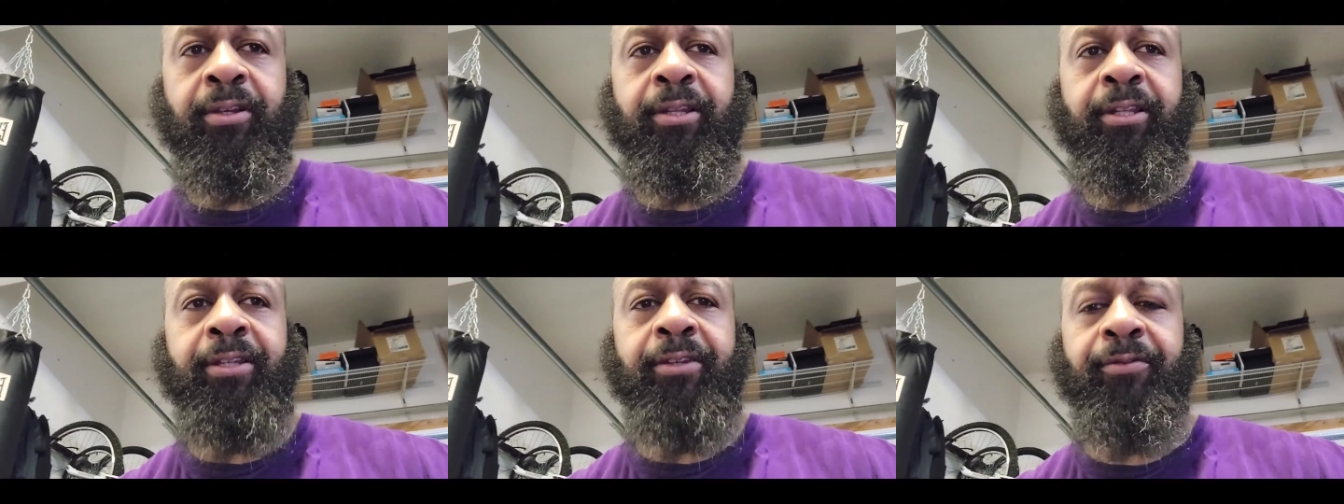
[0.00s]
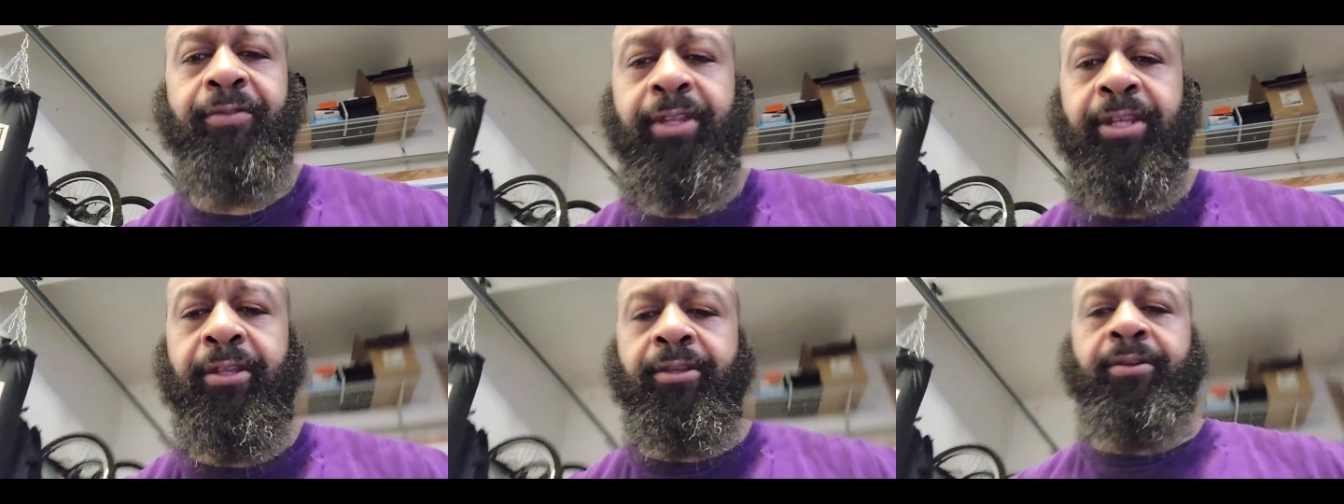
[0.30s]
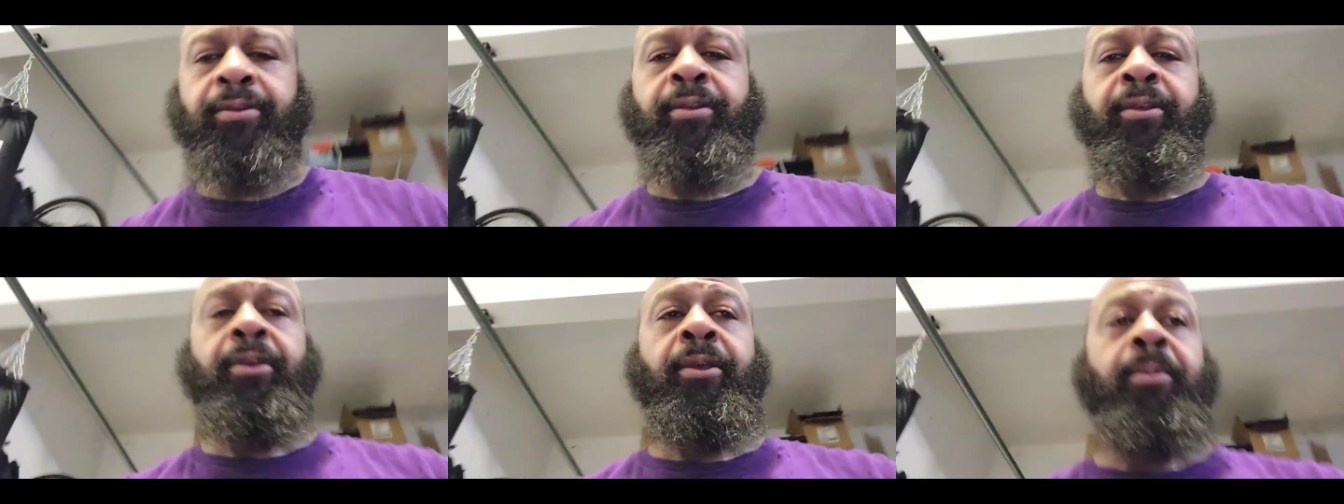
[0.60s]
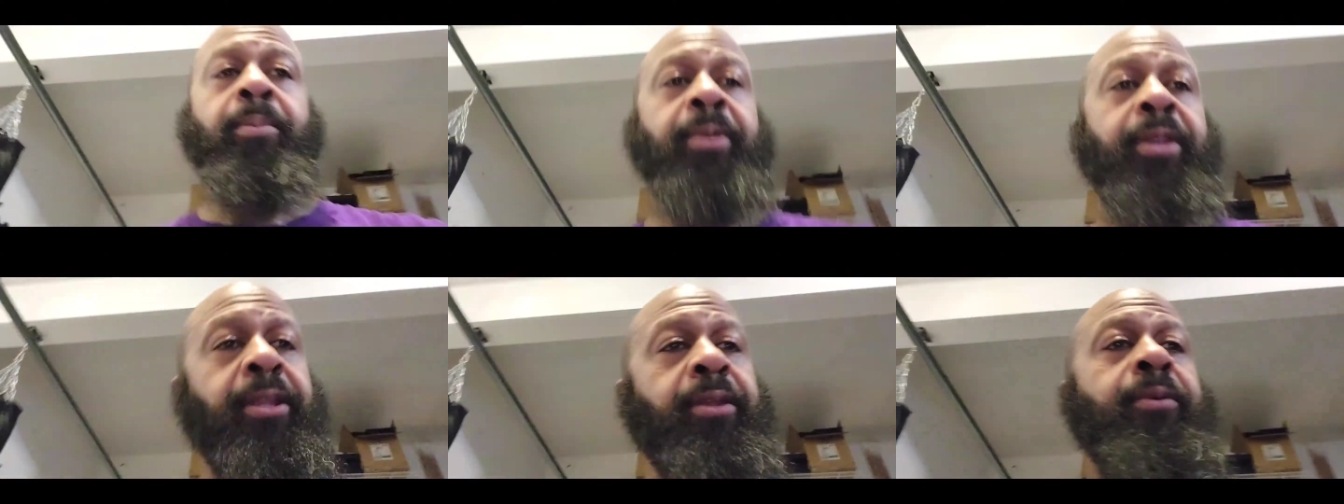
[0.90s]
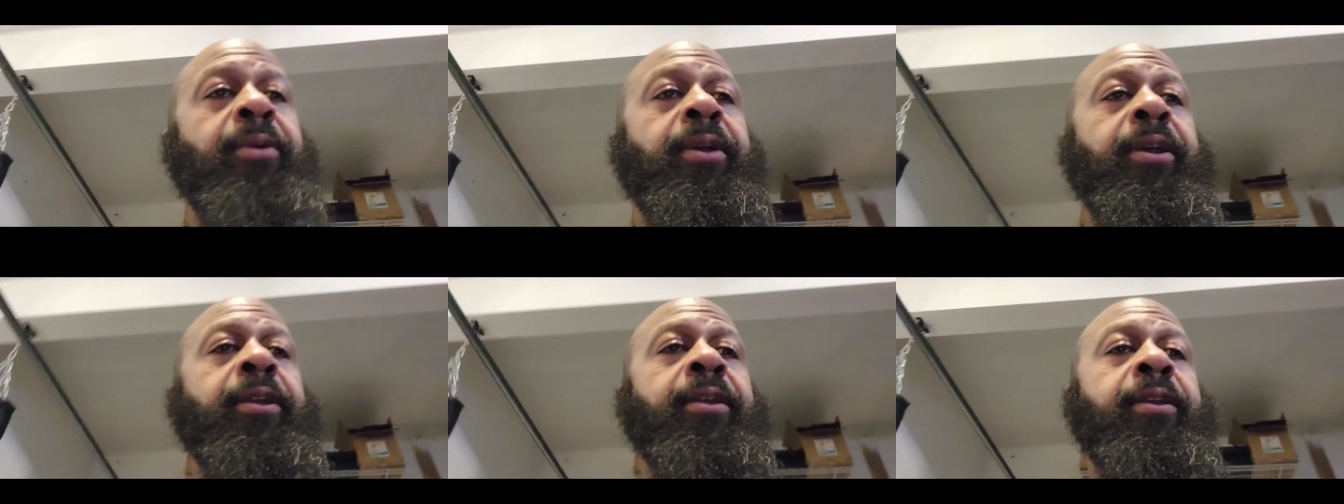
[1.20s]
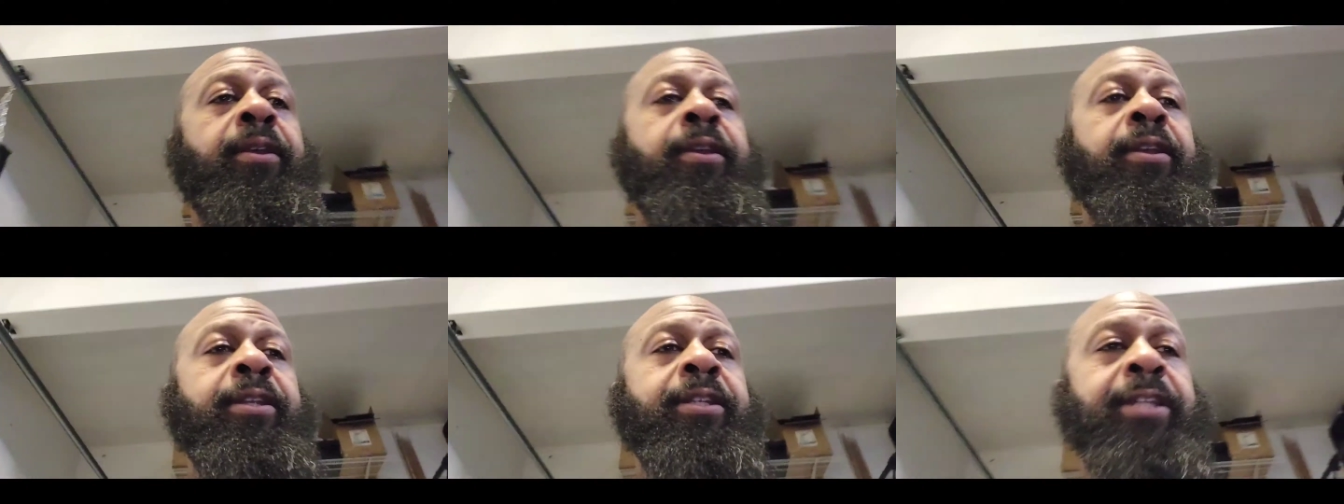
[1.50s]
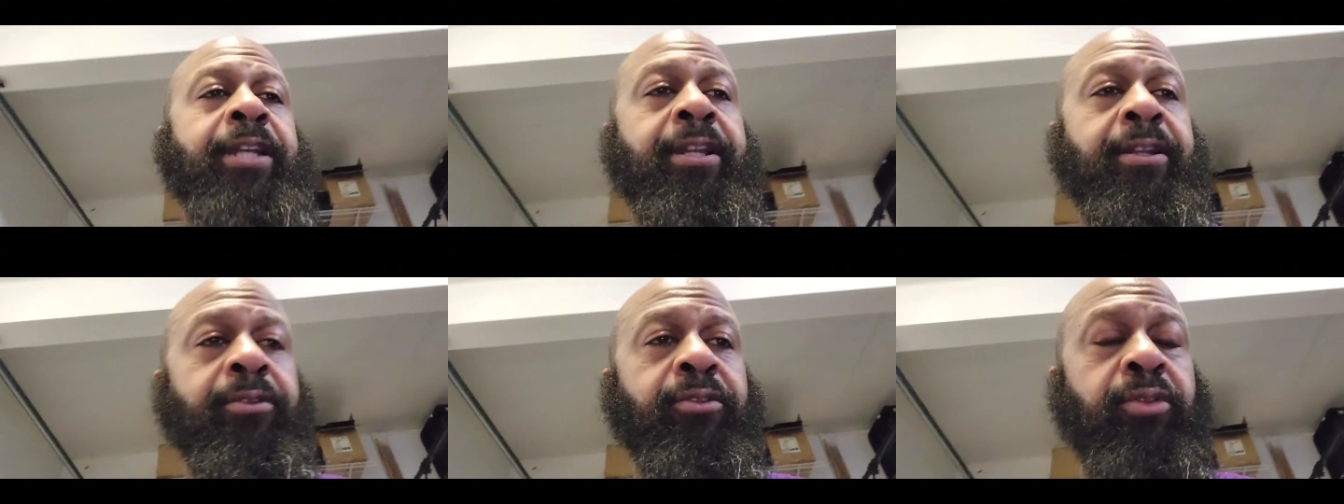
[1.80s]
all in the video. But anyway,
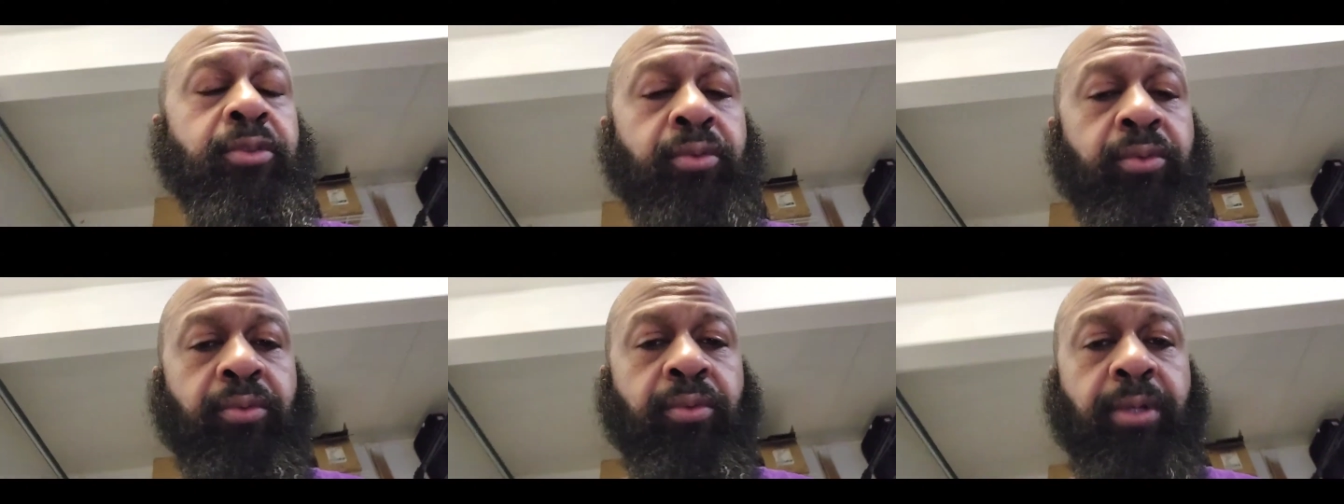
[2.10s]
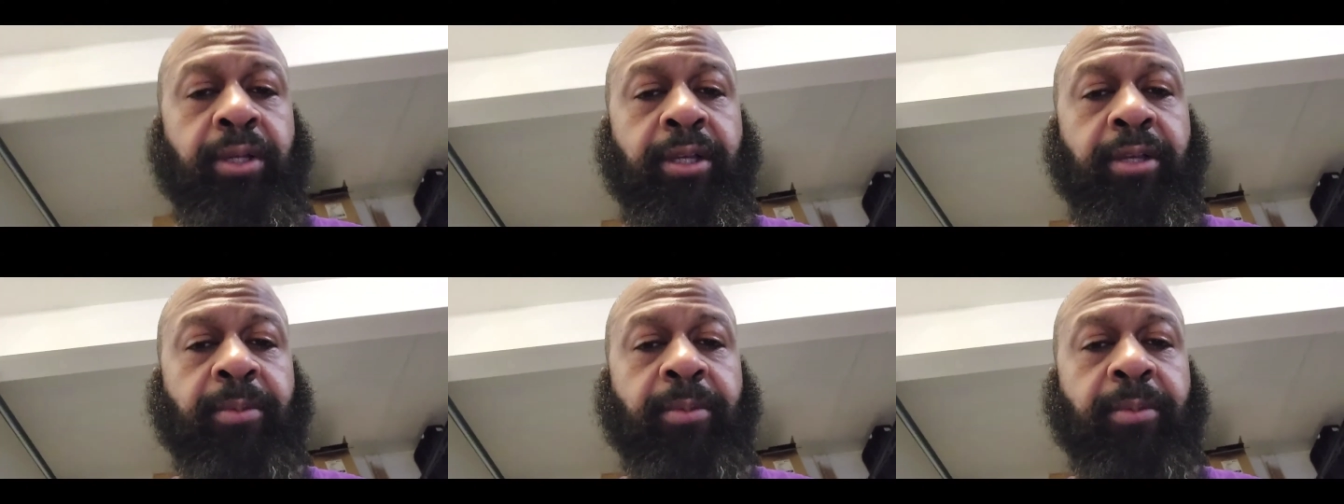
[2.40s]
shout out to